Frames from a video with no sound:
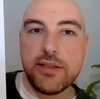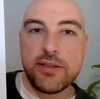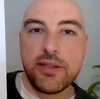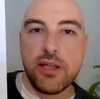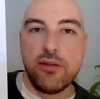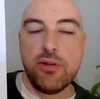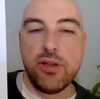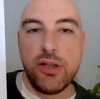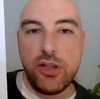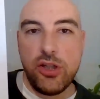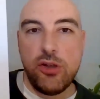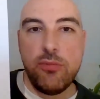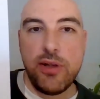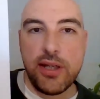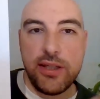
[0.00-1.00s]
So an
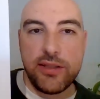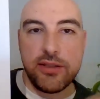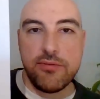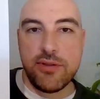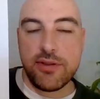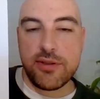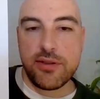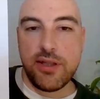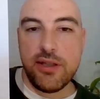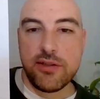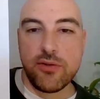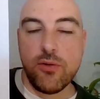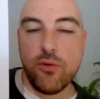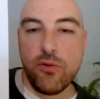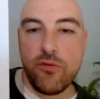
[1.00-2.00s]
accumulator is
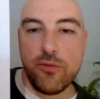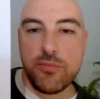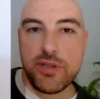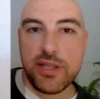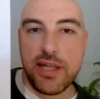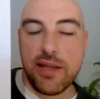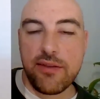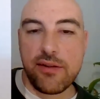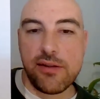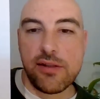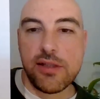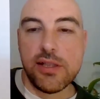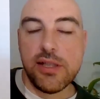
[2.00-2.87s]
all of them together.